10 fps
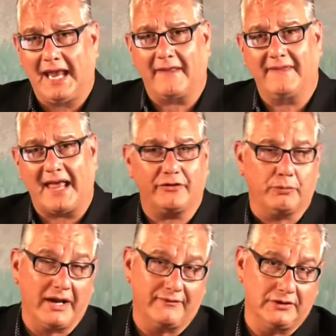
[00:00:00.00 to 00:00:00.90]
And that
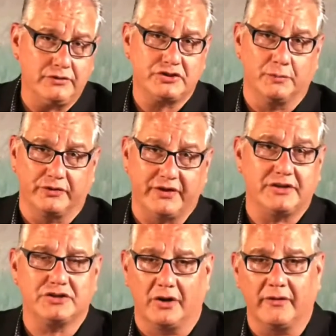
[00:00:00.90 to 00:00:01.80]
is what evolution will
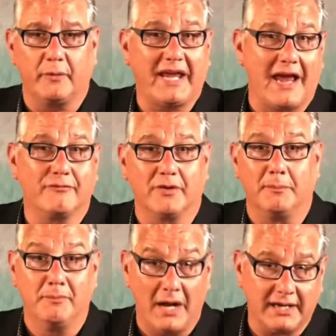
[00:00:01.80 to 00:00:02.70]
teach, that we came
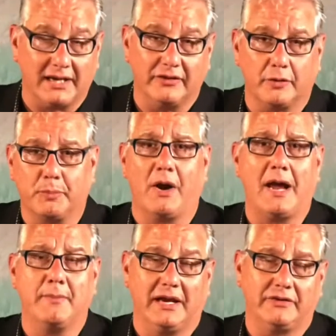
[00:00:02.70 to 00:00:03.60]
from monkeys or
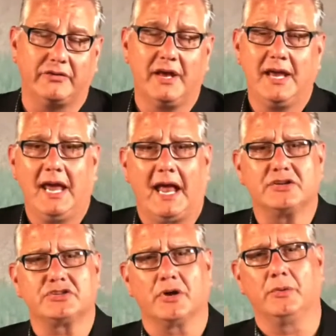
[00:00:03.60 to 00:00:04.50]
primates.
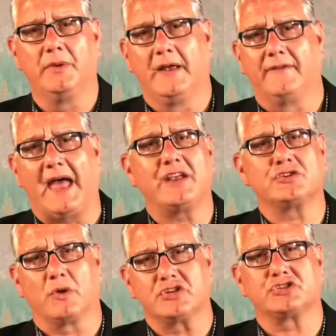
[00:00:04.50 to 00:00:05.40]
And so that
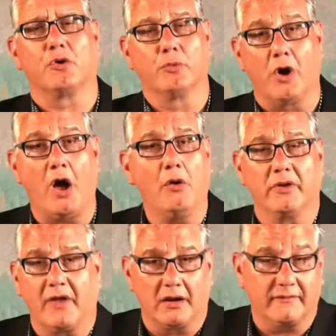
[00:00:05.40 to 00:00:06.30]
is what's so wrong
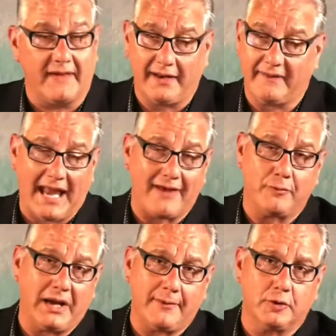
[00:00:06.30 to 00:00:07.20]
with all of that, and they
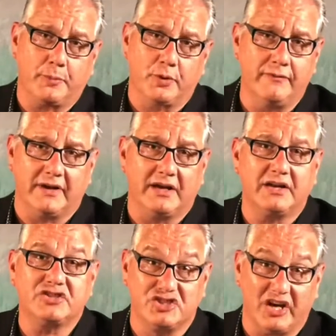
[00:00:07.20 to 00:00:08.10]
haven't been able to prove it. It
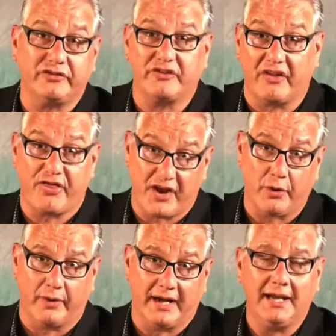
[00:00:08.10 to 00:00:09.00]
is just a
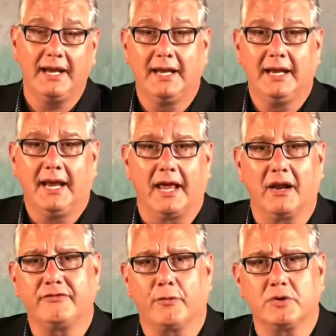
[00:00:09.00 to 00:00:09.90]
theory,
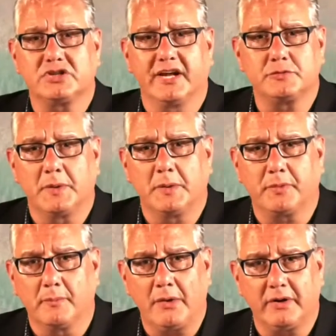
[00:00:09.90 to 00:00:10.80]
and unfortunately it's been
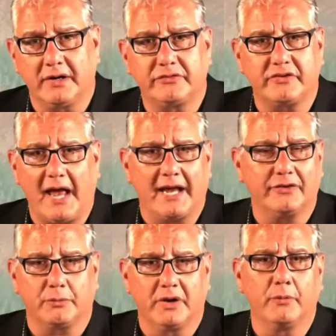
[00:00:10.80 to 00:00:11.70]
promoted as
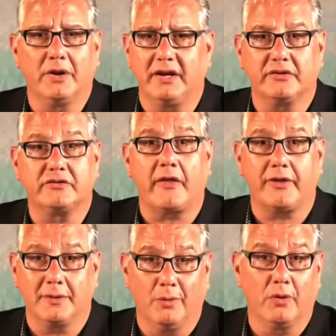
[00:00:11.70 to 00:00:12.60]
science when it really is
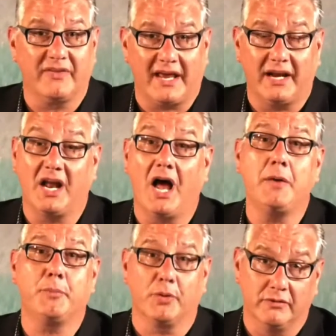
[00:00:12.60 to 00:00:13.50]
nothing more than an
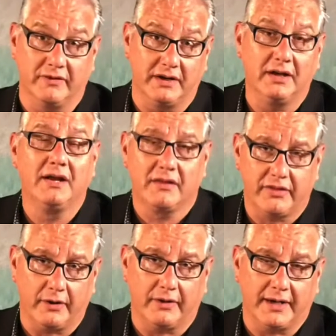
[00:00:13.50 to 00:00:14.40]
unproven
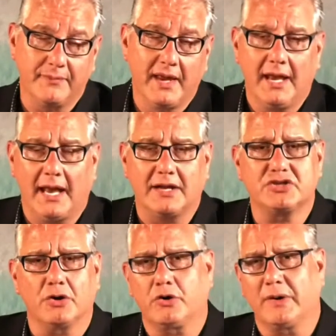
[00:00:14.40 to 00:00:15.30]
theory. And
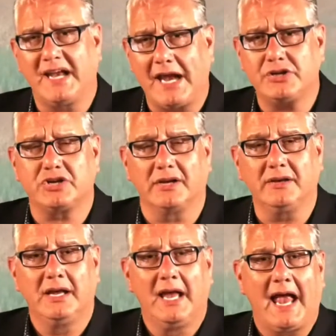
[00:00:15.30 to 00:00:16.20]
so
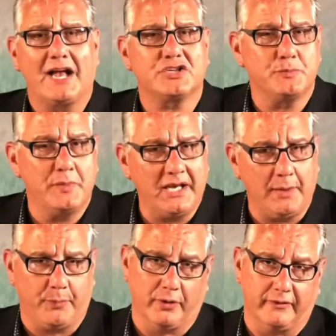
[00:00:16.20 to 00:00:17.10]
creation has
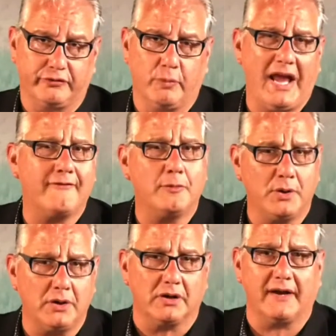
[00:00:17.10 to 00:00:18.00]
many proofs. We have a
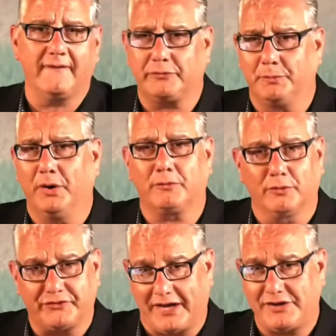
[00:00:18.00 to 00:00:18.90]
book, and this book
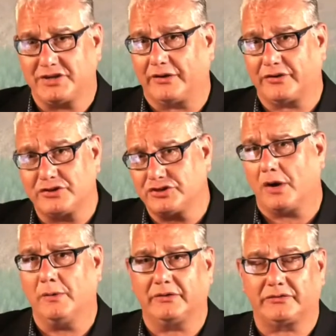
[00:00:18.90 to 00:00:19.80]
will teach us and
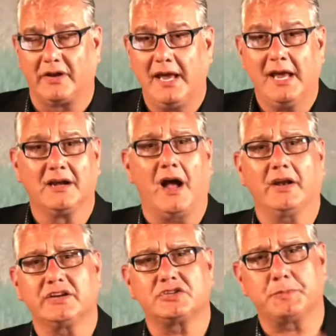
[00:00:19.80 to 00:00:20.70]
show us.
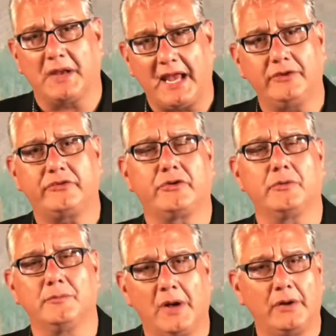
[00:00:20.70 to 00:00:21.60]
God explains
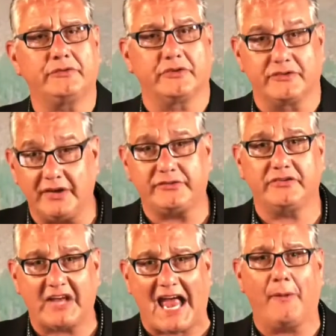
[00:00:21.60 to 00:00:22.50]
to Moses, this
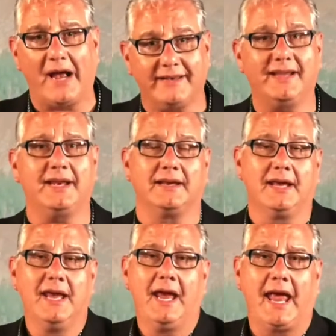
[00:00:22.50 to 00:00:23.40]
is how I did it.
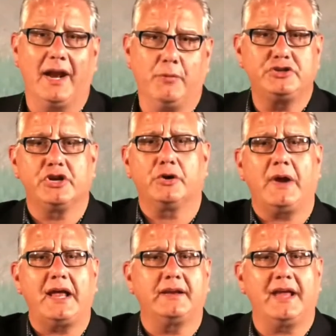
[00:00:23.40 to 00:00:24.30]
And I want you to
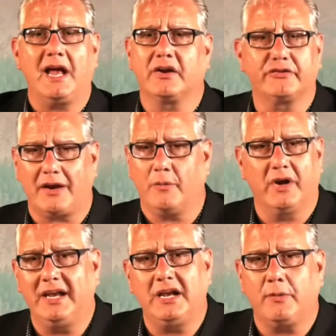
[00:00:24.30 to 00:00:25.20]
write it down, because I don't
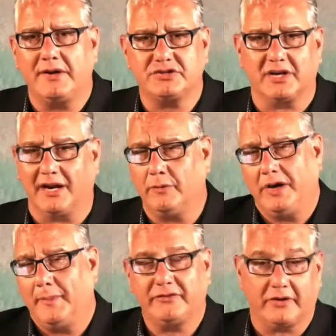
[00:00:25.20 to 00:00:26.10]
want any question. I don't
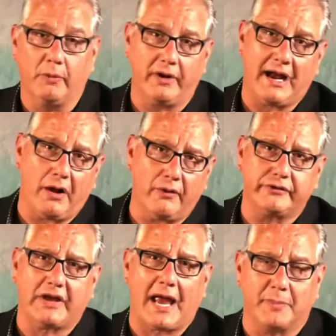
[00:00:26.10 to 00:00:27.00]
want anybody to say, I wonder how all
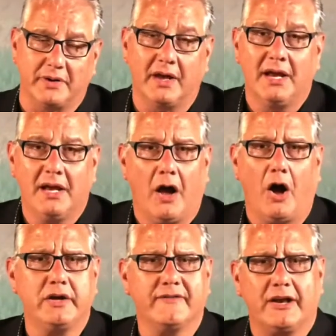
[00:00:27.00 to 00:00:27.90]
this happened.
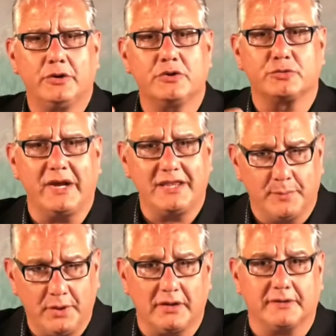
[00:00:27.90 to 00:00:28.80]
All you've got to do is read
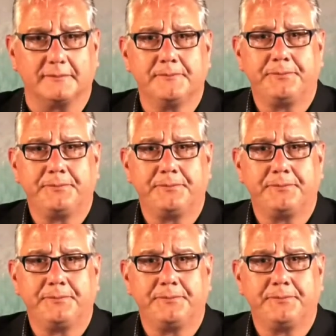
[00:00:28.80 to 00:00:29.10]
the book.